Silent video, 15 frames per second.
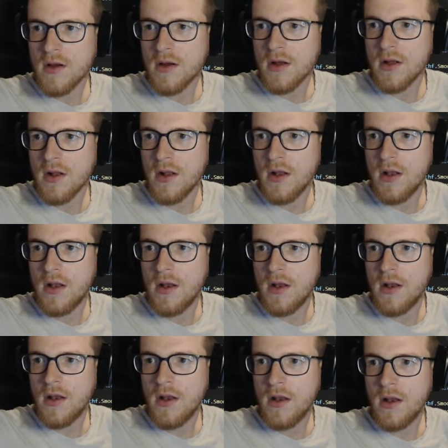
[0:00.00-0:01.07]

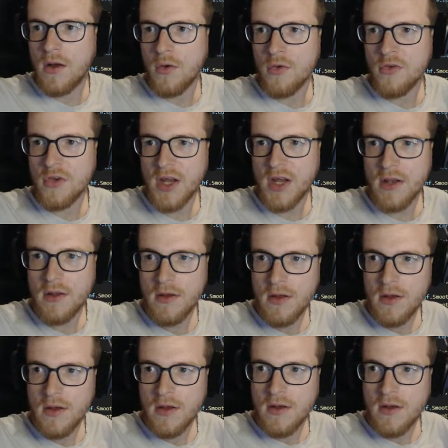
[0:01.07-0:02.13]
close chat.
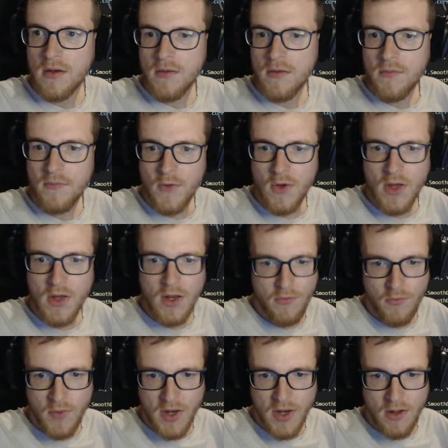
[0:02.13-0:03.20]
Okay, never
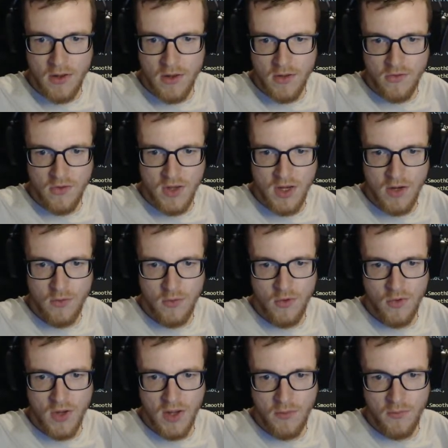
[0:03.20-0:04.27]
mind, he doesn't care.
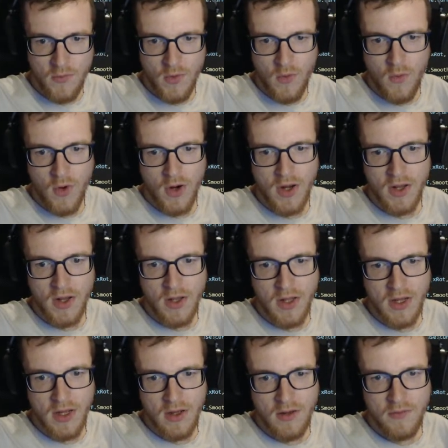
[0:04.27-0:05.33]
Okay, we work in like
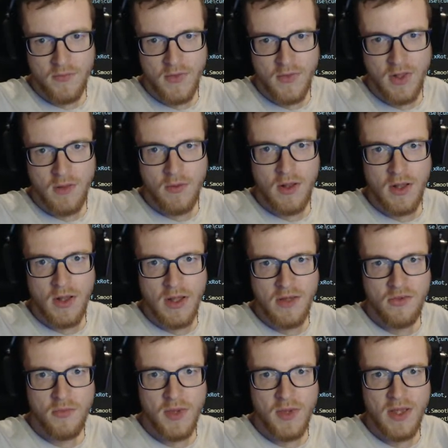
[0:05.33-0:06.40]
less
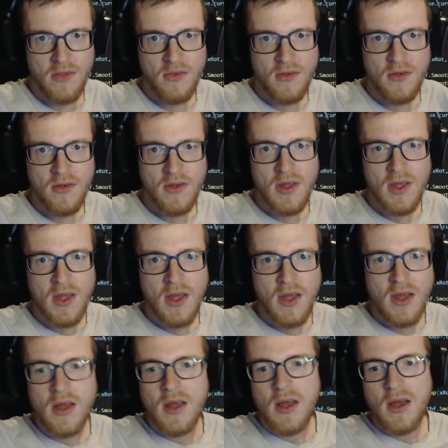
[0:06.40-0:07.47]
space.
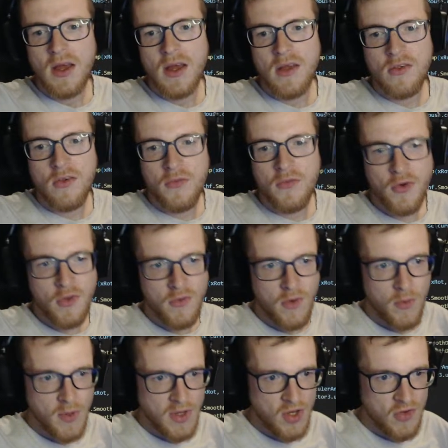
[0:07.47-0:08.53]
So first of all,
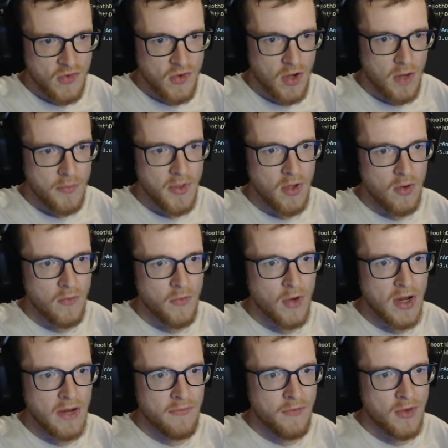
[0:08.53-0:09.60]
we just copy over
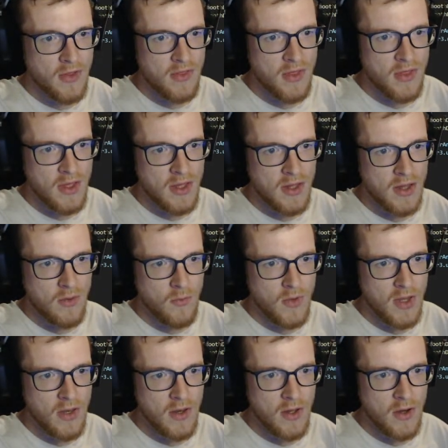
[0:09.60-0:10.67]
everything that we
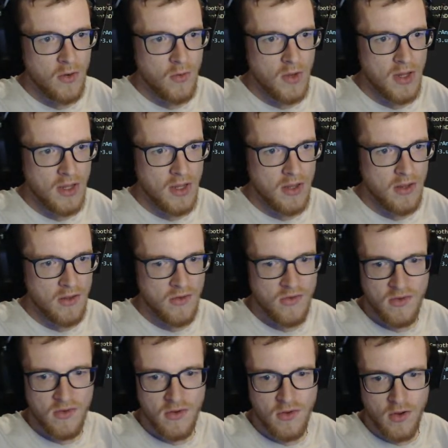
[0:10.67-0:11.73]
know is
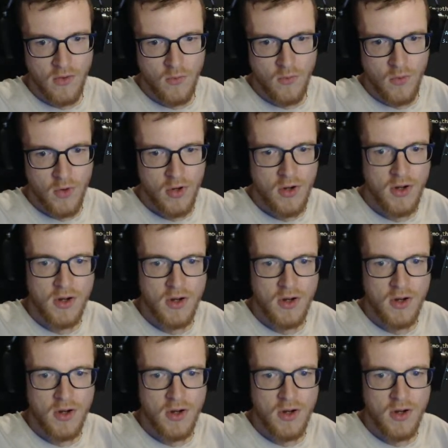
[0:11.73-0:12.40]
gonna work